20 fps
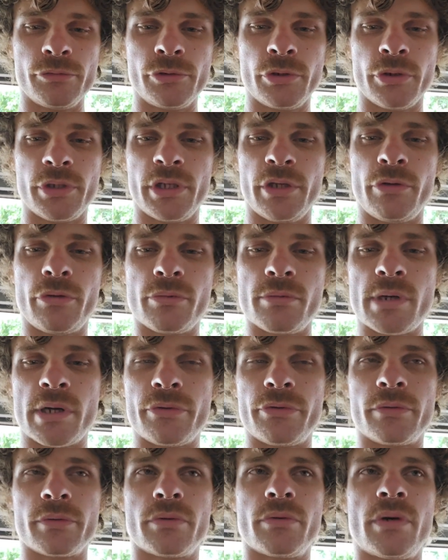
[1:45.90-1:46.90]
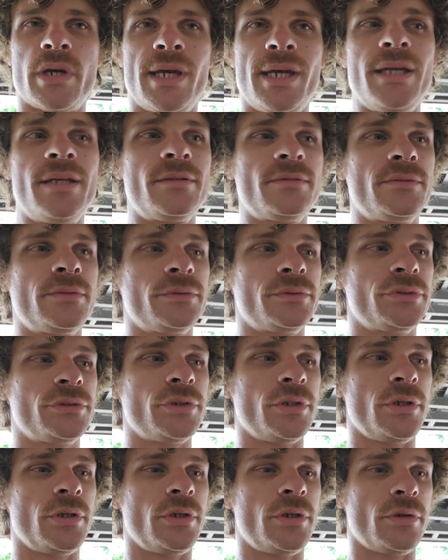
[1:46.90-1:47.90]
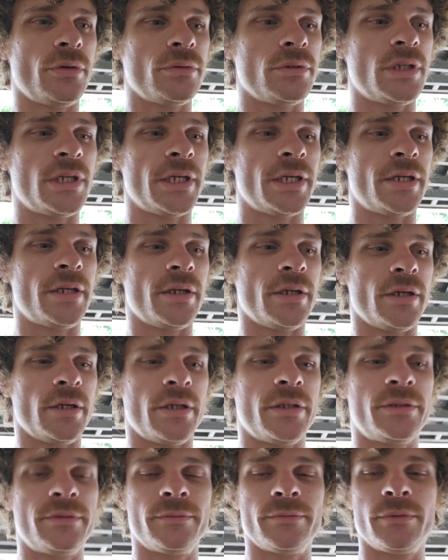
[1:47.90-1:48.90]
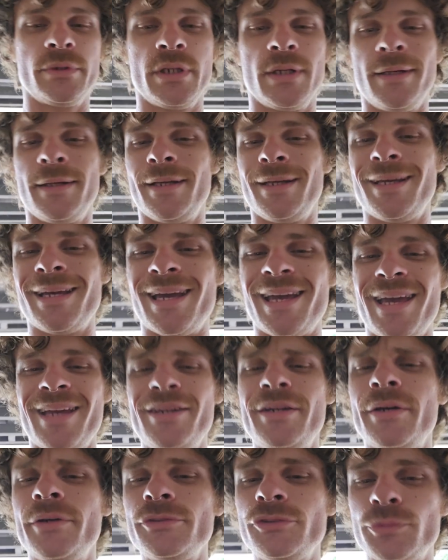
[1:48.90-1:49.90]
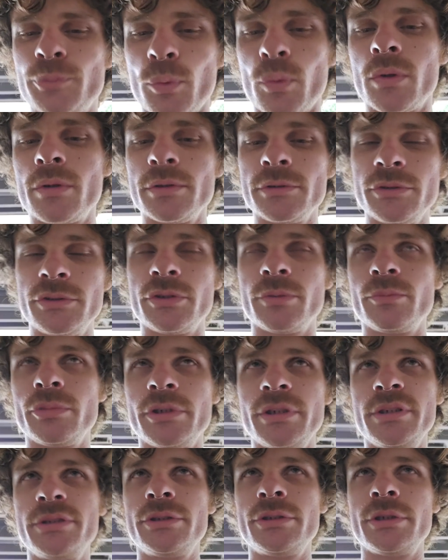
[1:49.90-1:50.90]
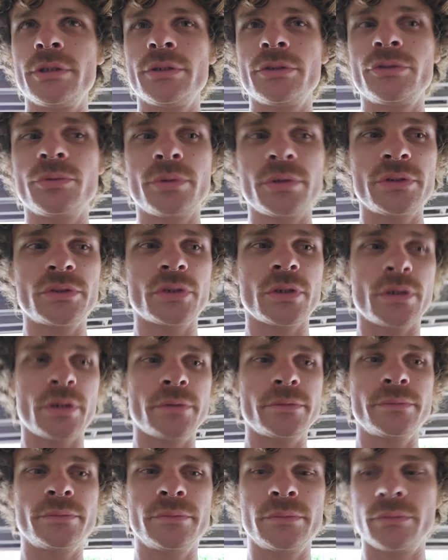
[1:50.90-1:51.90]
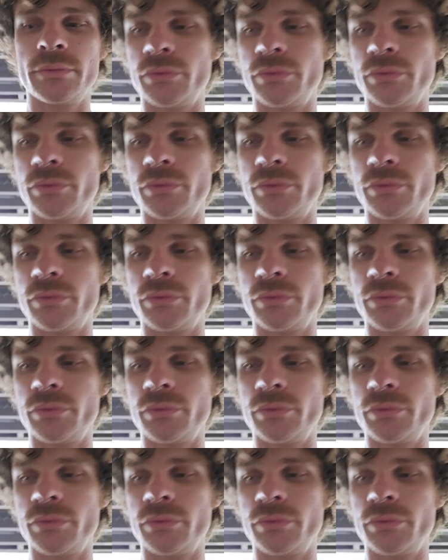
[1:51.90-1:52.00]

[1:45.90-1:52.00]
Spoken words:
cooking throughout the grain, so you don't get endospores, I'm pretty sure is what it's called.